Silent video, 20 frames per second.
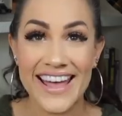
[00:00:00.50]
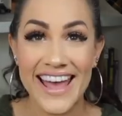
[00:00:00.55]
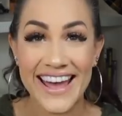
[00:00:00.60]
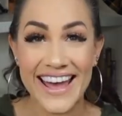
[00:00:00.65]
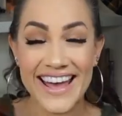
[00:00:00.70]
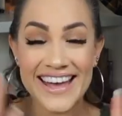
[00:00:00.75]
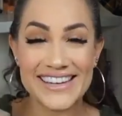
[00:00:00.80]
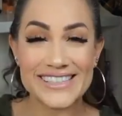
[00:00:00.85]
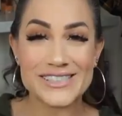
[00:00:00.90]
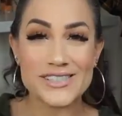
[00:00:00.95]
Hey
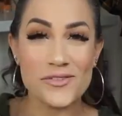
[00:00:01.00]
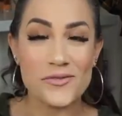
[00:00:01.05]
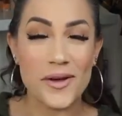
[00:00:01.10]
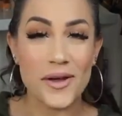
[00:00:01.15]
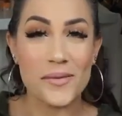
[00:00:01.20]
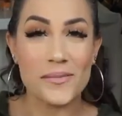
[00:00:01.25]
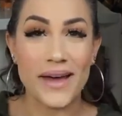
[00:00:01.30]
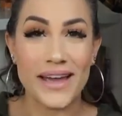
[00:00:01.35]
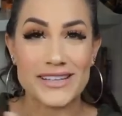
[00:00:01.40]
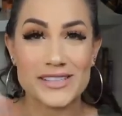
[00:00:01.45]
guys,
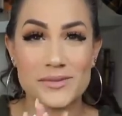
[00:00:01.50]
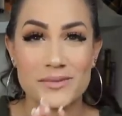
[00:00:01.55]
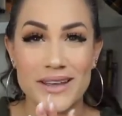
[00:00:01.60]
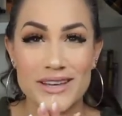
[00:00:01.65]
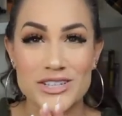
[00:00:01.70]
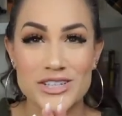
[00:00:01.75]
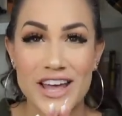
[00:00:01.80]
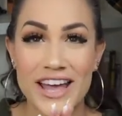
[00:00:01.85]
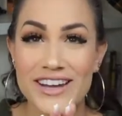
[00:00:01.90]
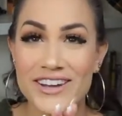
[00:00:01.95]
welcome back to
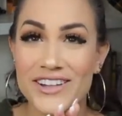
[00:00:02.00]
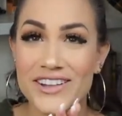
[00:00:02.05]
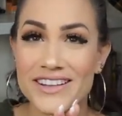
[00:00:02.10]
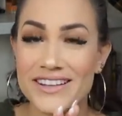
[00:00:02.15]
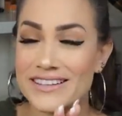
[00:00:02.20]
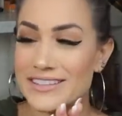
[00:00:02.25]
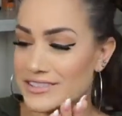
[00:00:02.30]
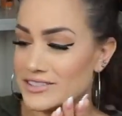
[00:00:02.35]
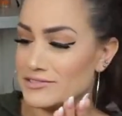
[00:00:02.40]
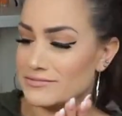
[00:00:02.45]
my
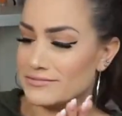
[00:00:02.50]
channel.